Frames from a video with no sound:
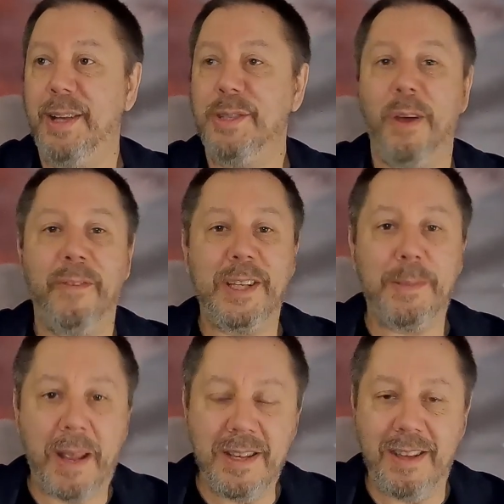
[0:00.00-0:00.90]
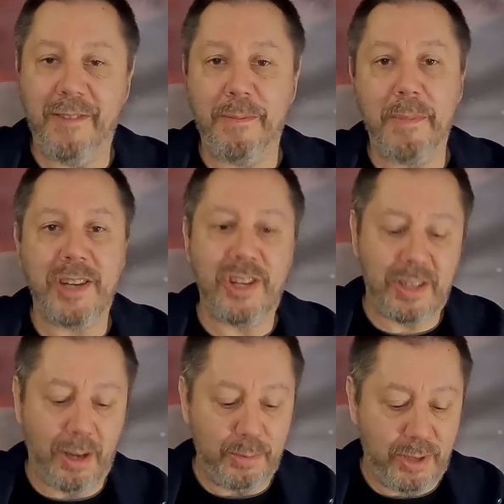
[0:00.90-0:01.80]
sort of expensive Magic
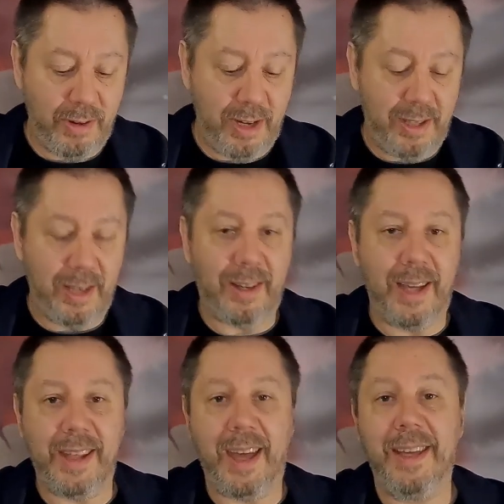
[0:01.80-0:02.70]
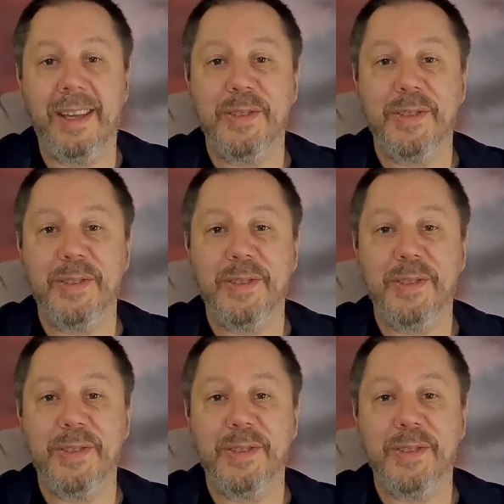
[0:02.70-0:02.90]
Sculpt or anything like that,